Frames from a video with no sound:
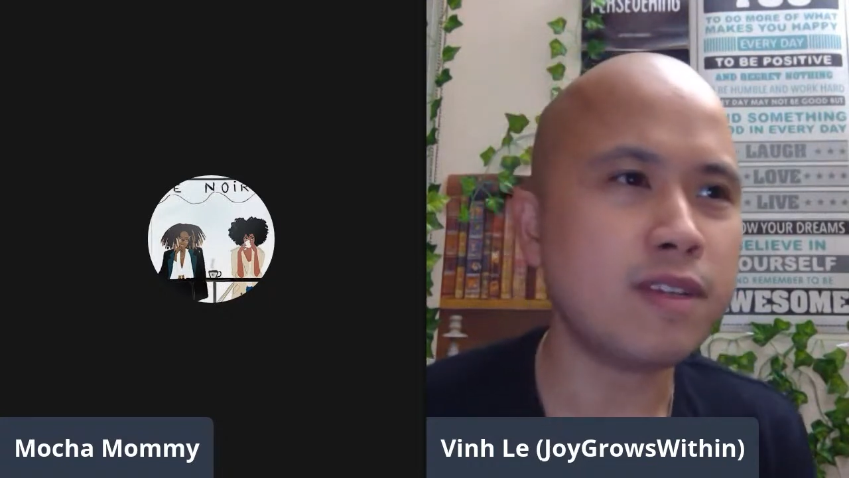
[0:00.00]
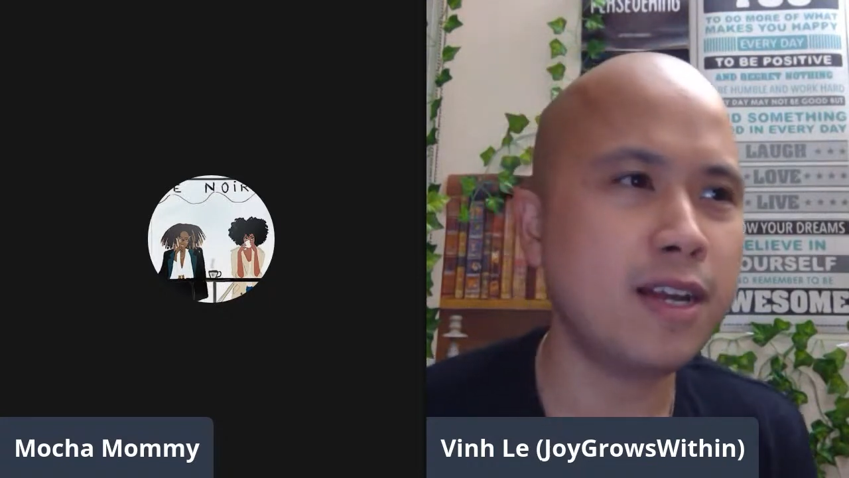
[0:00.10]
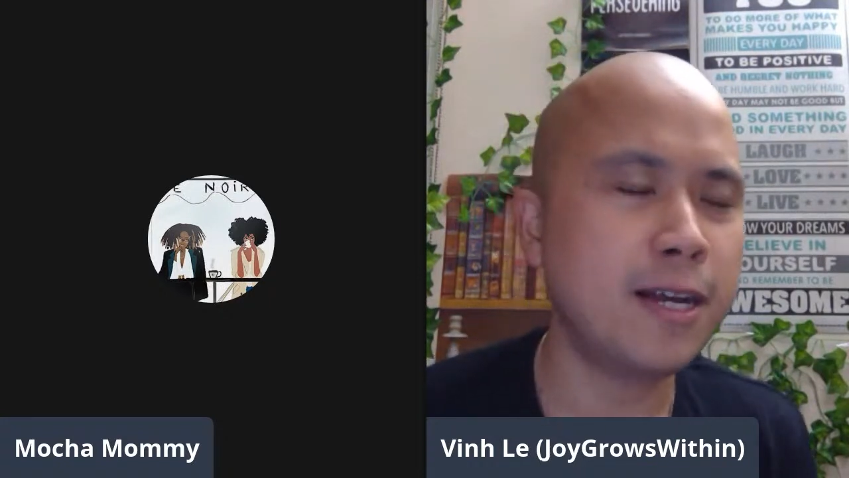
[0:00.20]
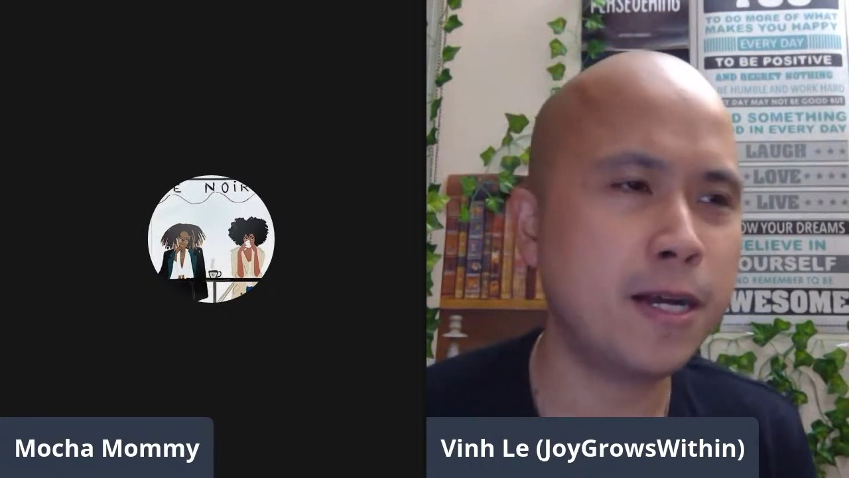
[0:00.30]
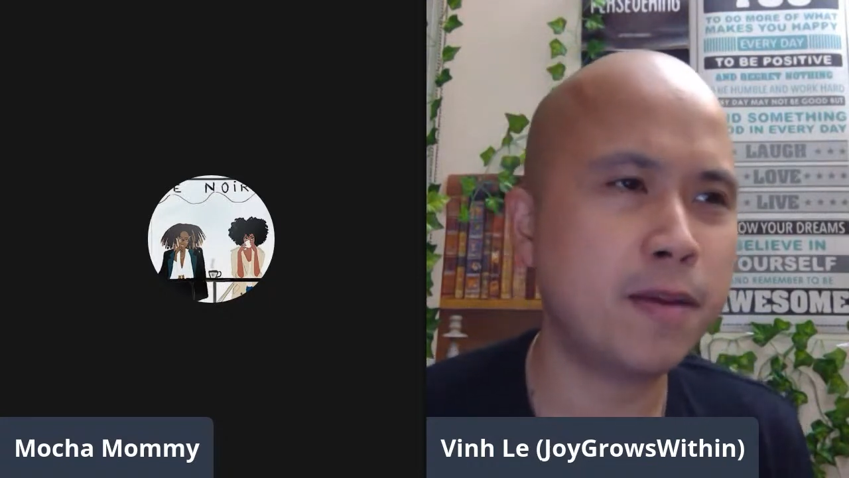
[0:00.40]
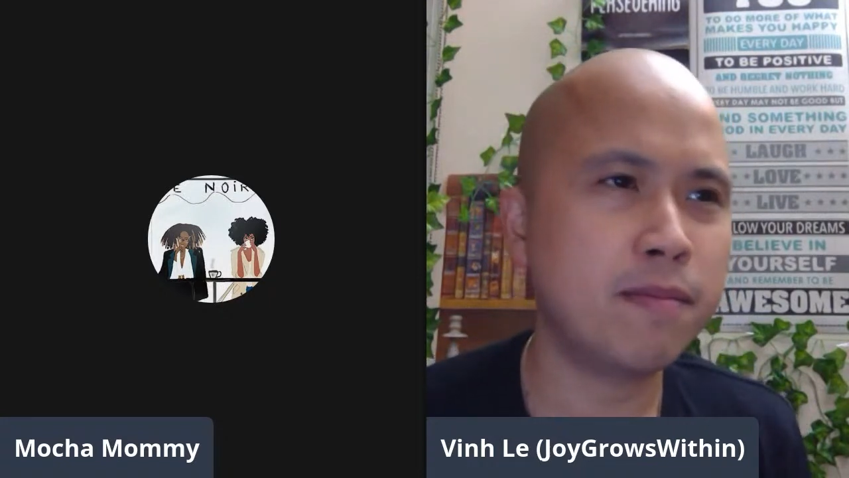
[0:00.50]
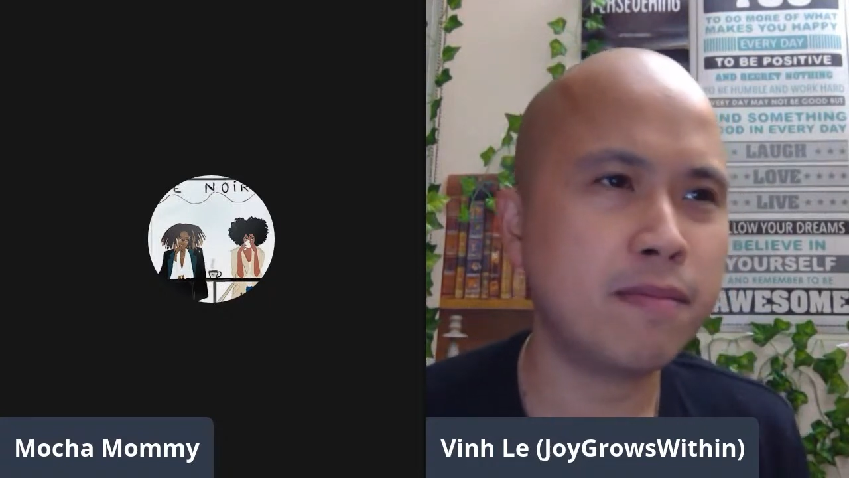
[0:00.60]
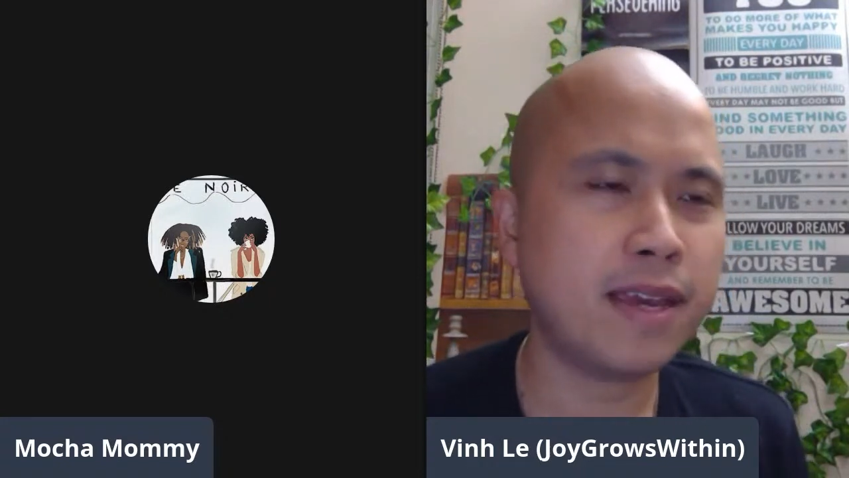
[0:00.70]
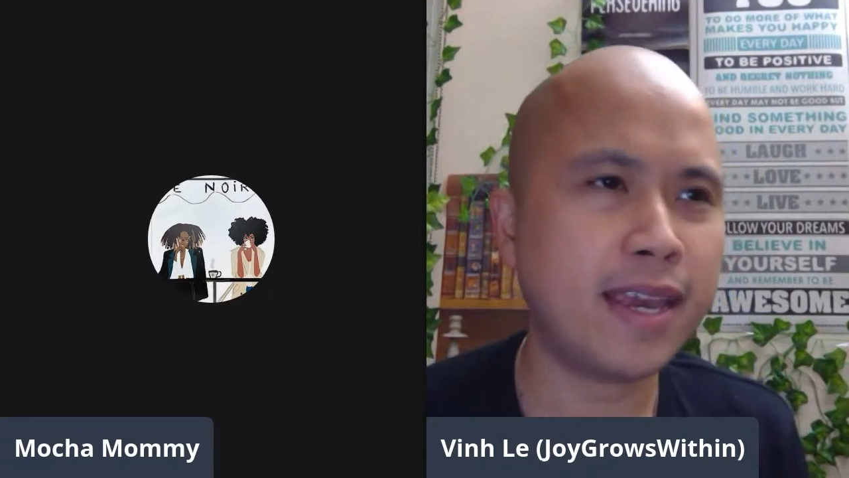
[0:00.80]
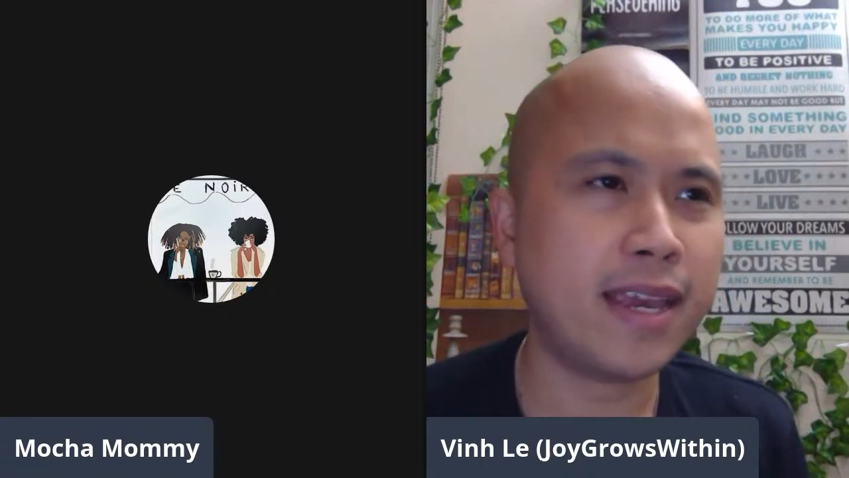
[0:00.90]

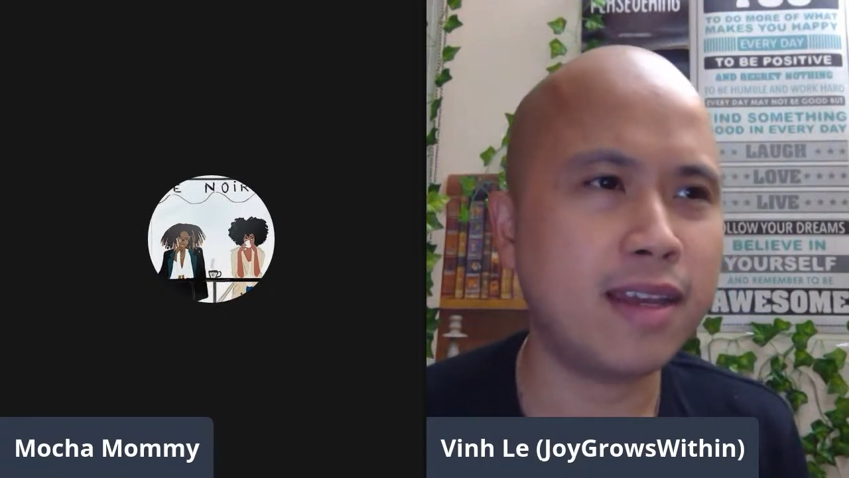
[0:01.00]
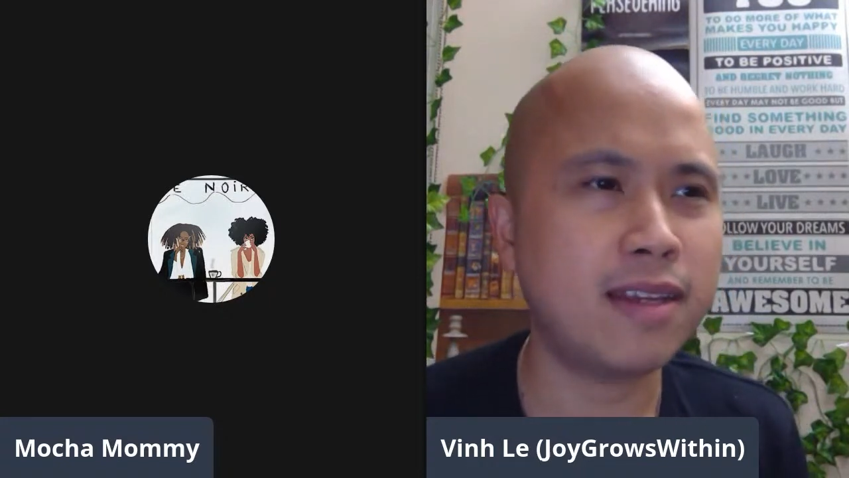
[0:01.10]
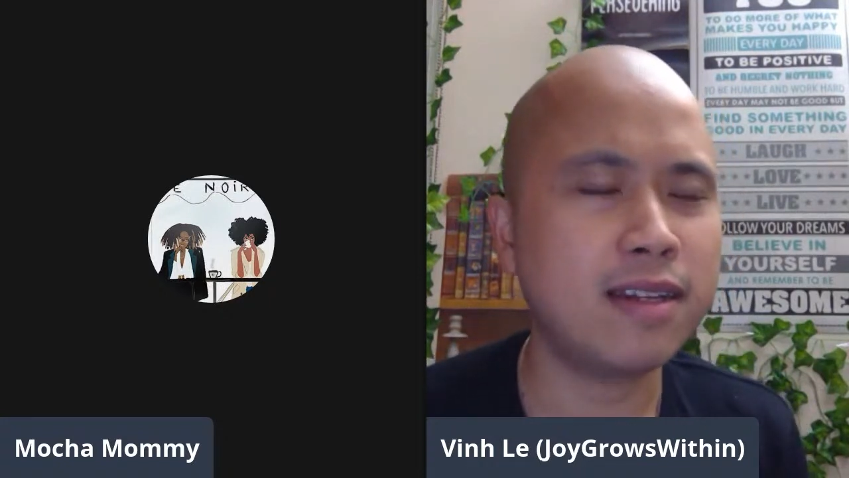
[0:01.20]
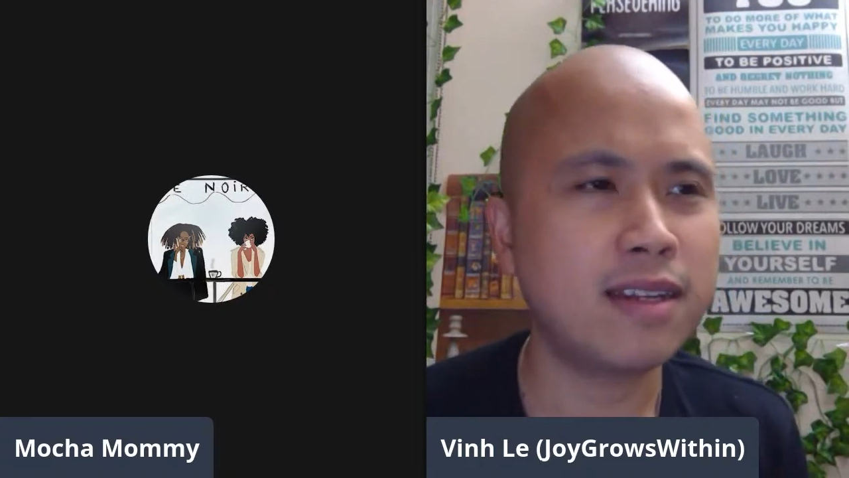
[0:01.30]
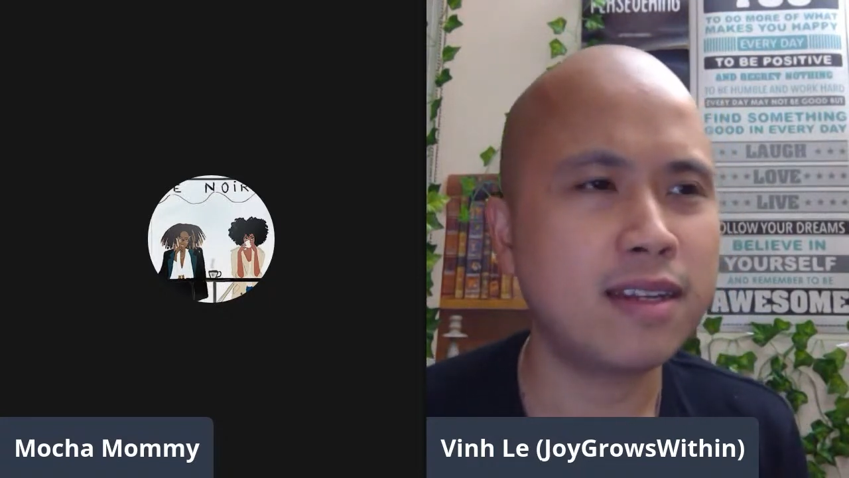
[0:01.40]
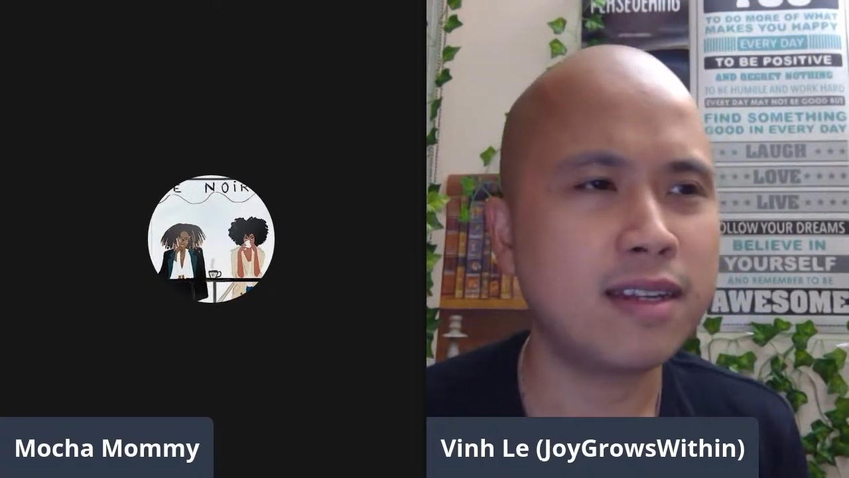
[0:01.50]
and